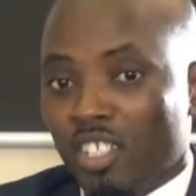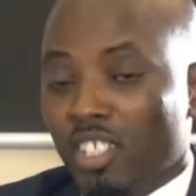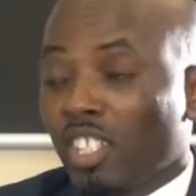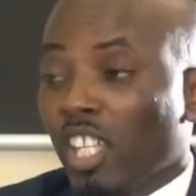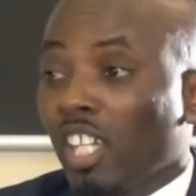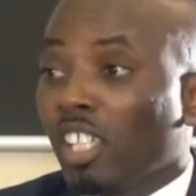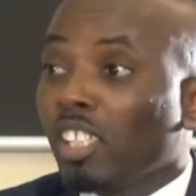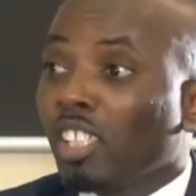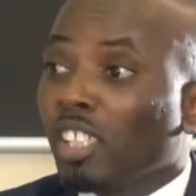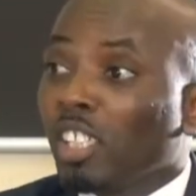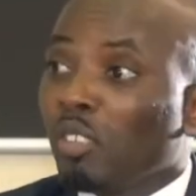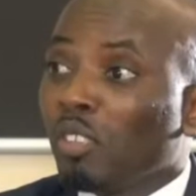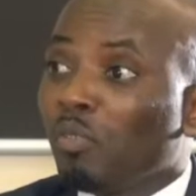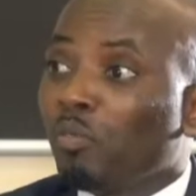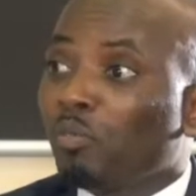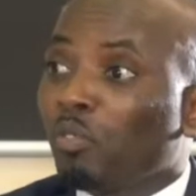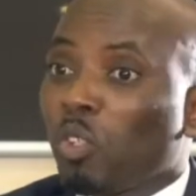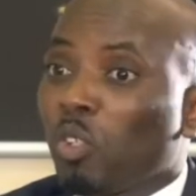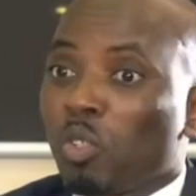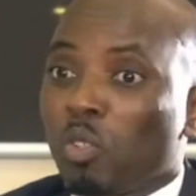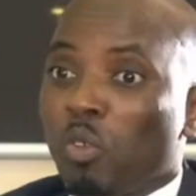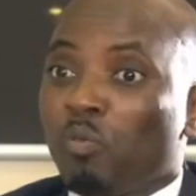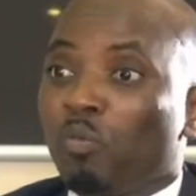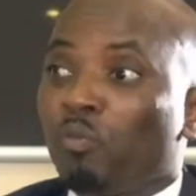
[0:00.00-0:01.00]
standing in
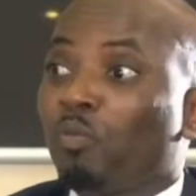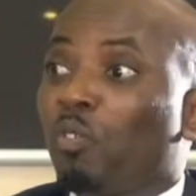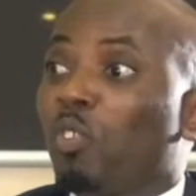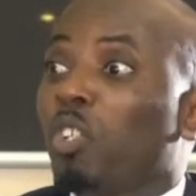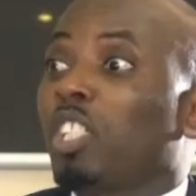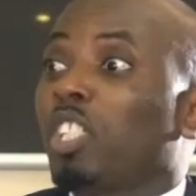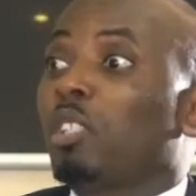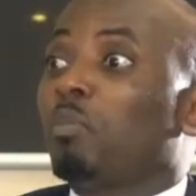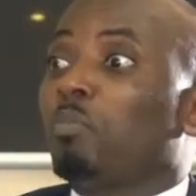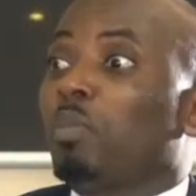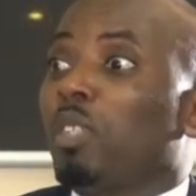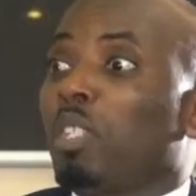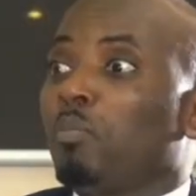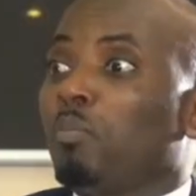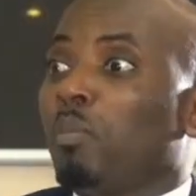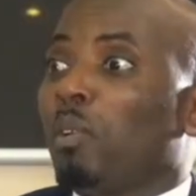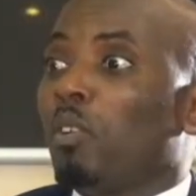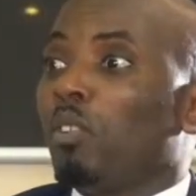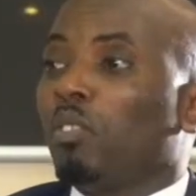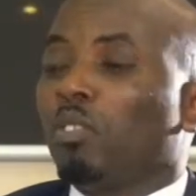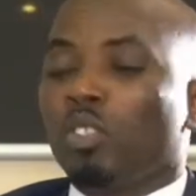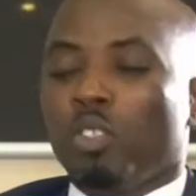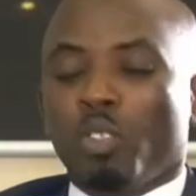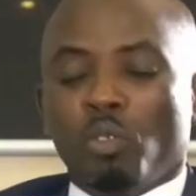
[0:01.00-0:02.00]
front of 40
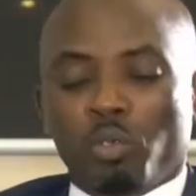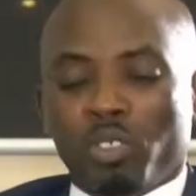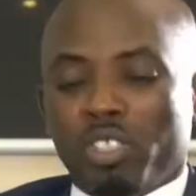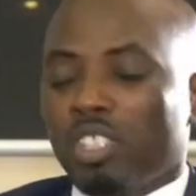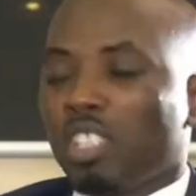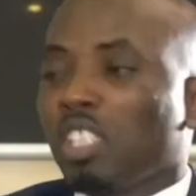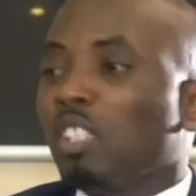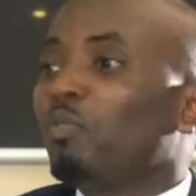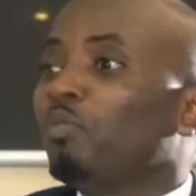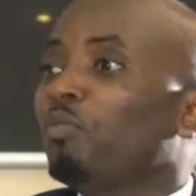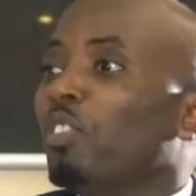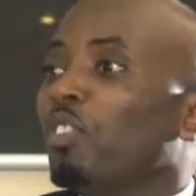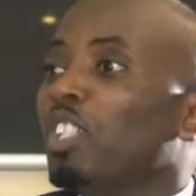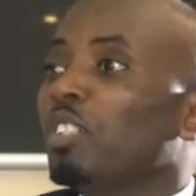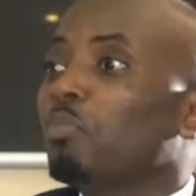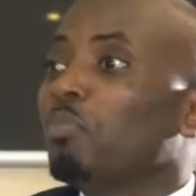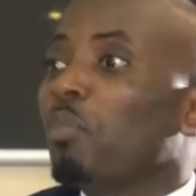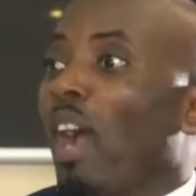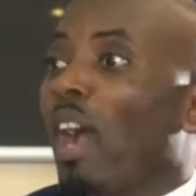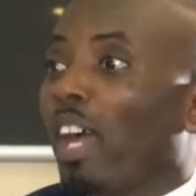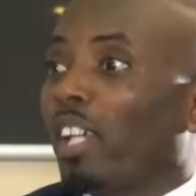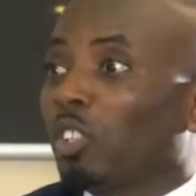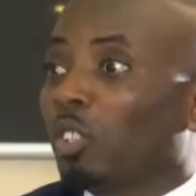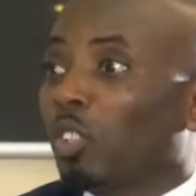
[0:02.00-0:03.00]
people with
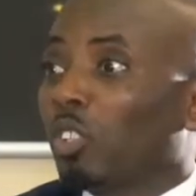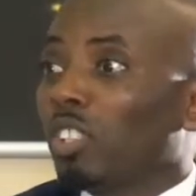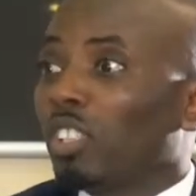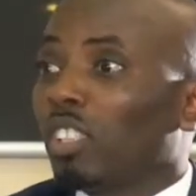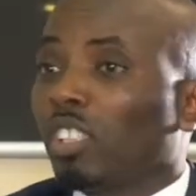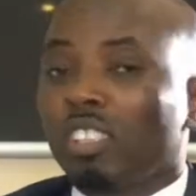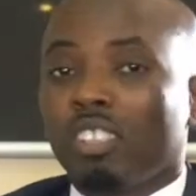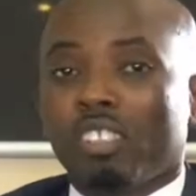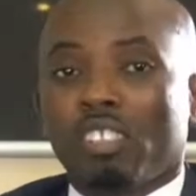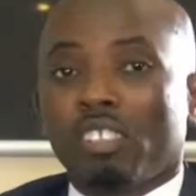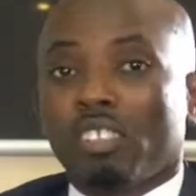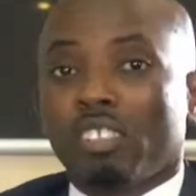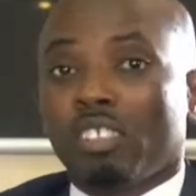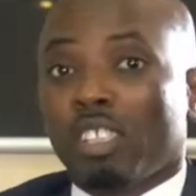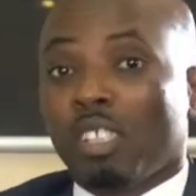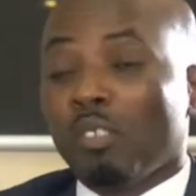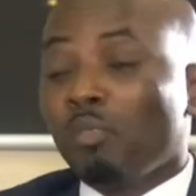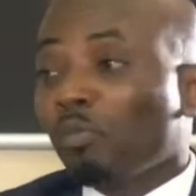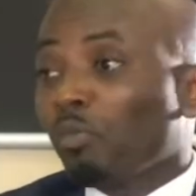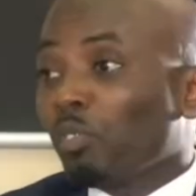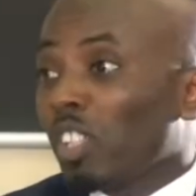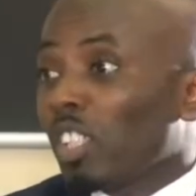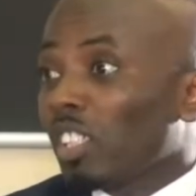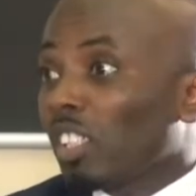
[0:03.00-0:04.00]
different passions,
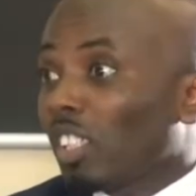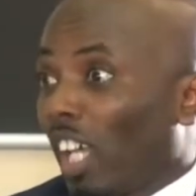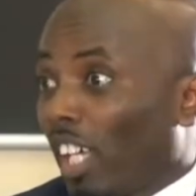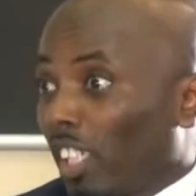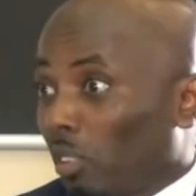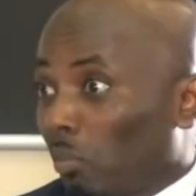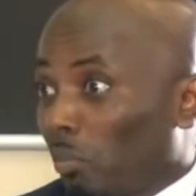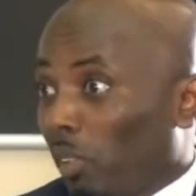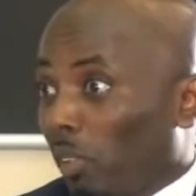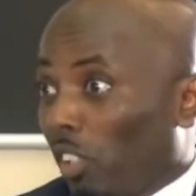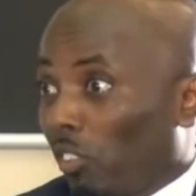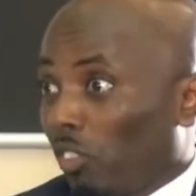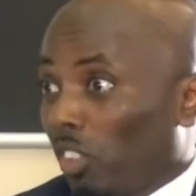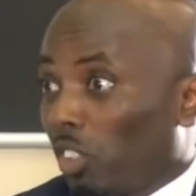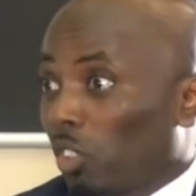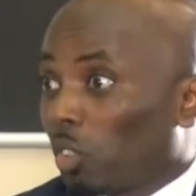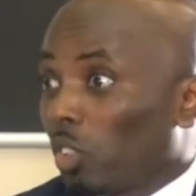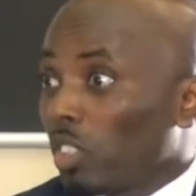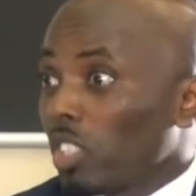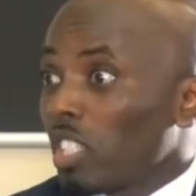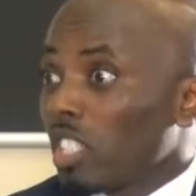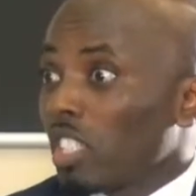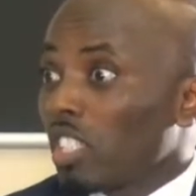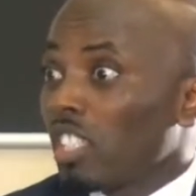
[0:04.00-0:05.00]
different
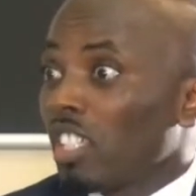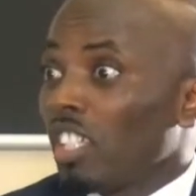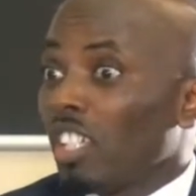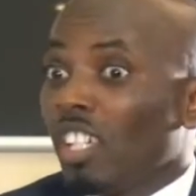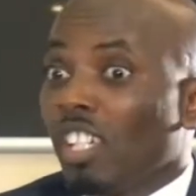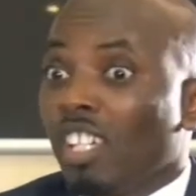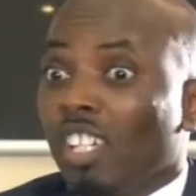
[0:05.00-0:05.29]
aspirations,